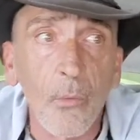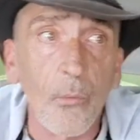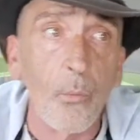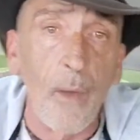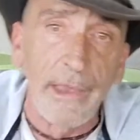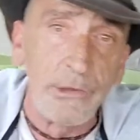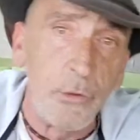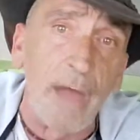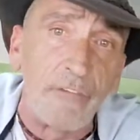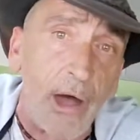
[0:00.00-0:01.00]
when you
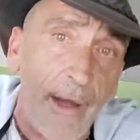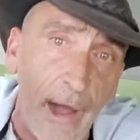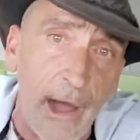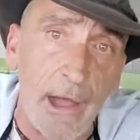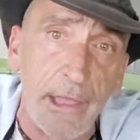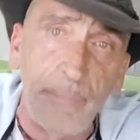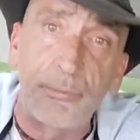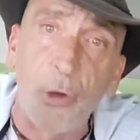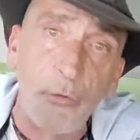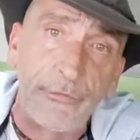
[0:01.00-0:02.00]
have a high
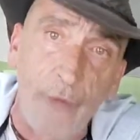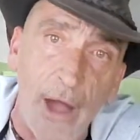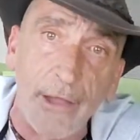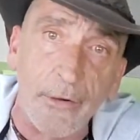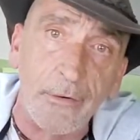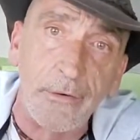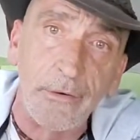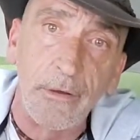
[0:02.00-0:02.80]
profile